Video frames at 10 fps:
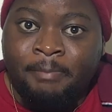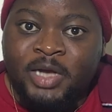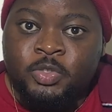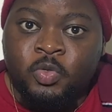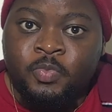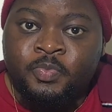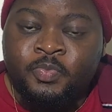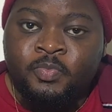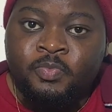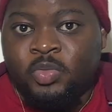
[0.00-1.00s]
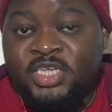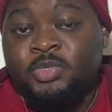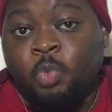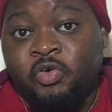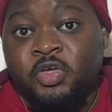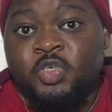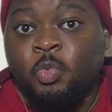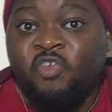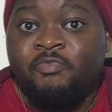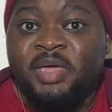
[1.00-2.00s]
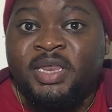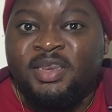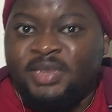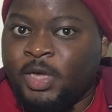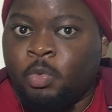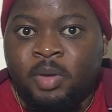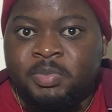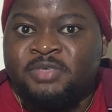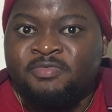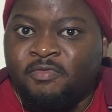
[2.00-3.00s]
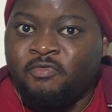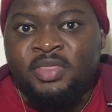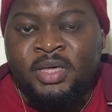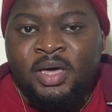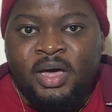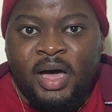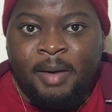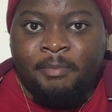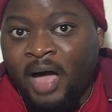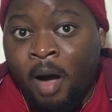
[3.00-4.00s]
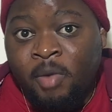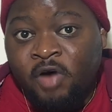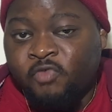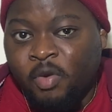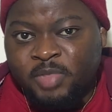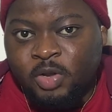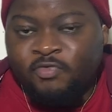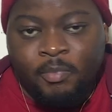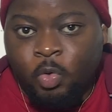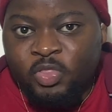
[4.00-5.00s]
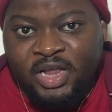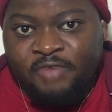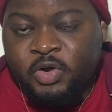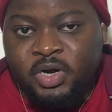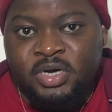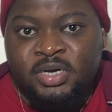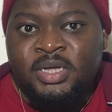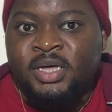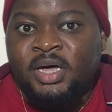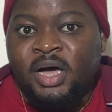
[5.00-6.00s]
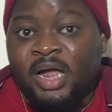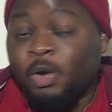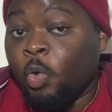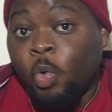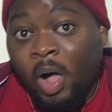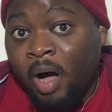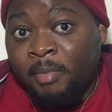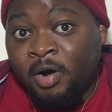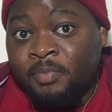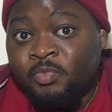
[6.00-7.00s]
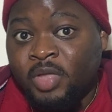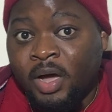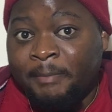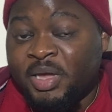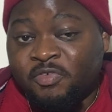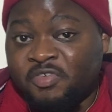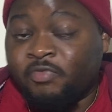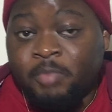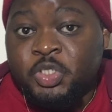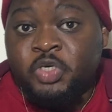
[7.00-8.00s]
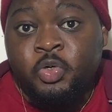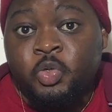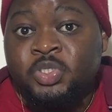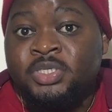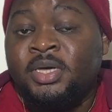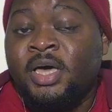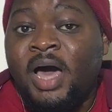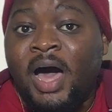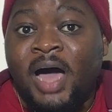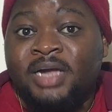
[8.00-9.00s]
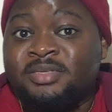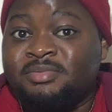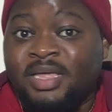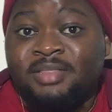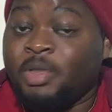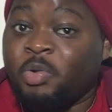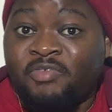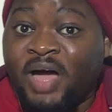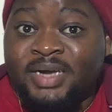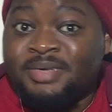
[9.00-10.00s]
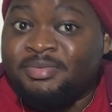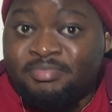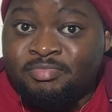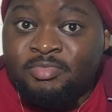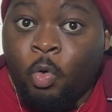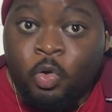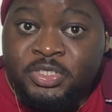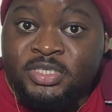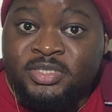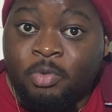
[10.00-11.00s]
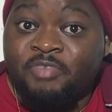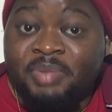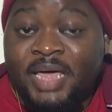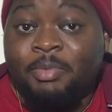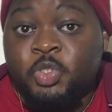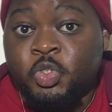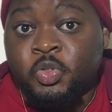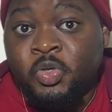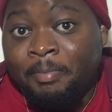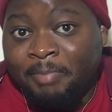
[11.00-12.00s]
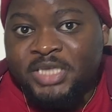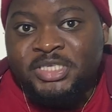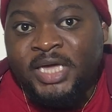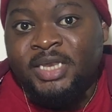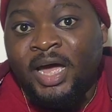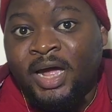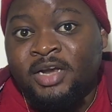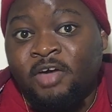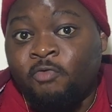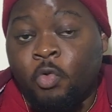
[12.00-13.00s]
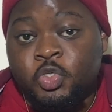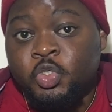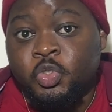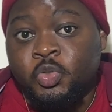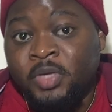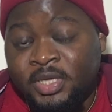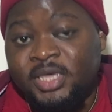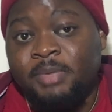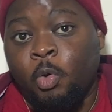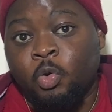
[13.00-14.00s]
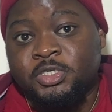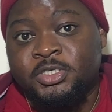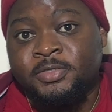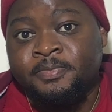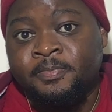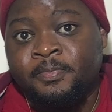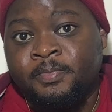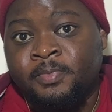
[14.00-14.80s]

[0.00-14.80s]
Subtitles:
in battle. So these warriors would have been equipped with armor from Northern Africa, local armor made of different materials, and they would have had horses. They would have been able to maintain and afford to keep horses.